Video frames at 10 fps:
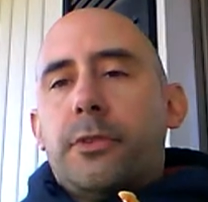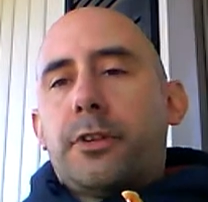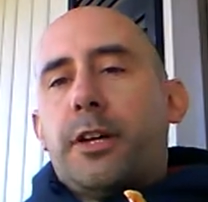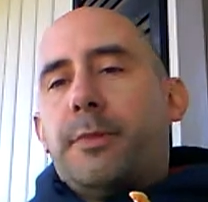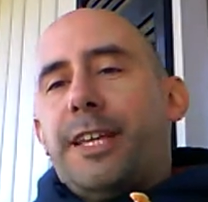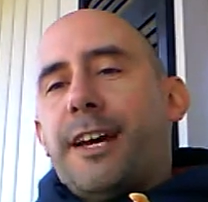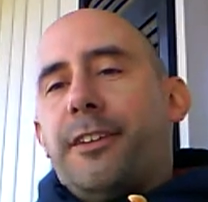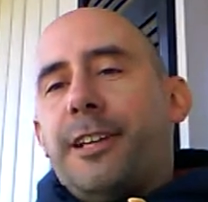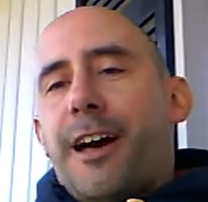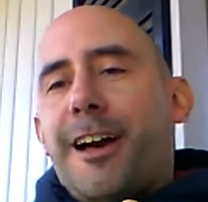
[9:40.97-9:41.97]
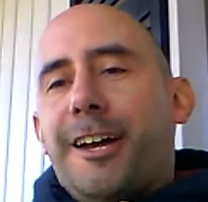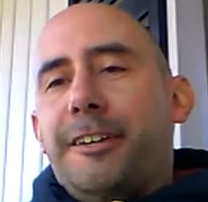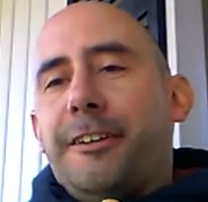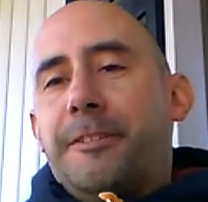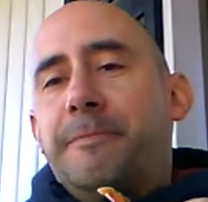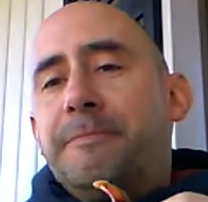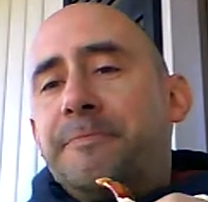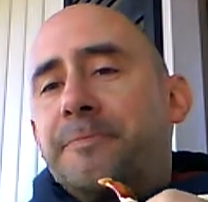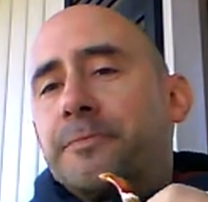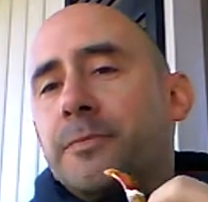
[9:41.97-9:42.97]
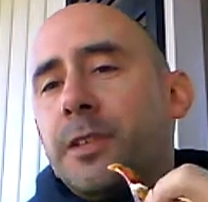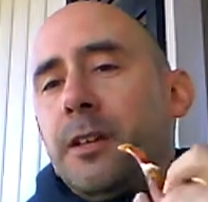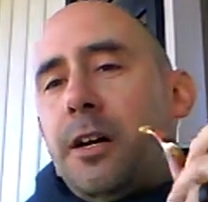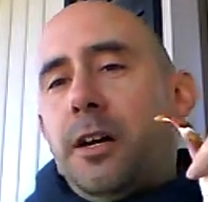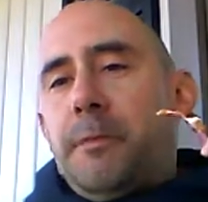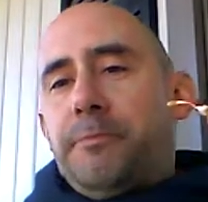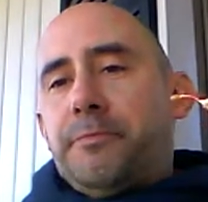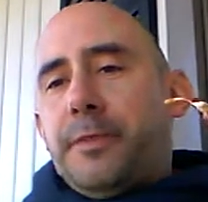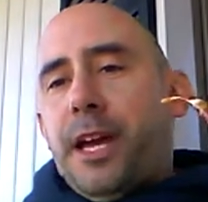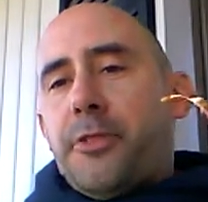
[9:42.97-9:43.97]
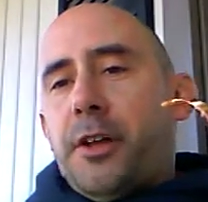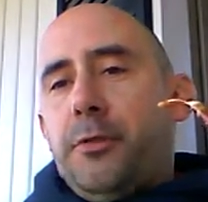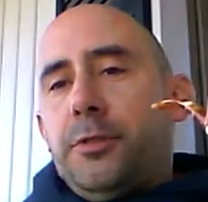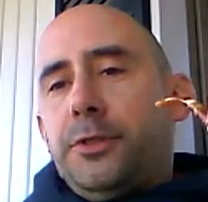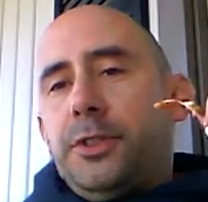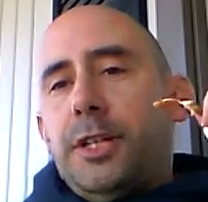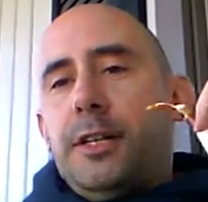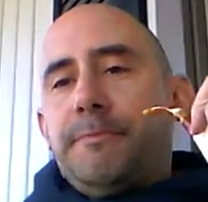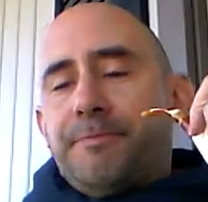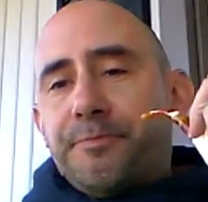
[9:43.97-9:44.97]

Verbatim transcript: They're coming down the line, and um, I thought it was uh,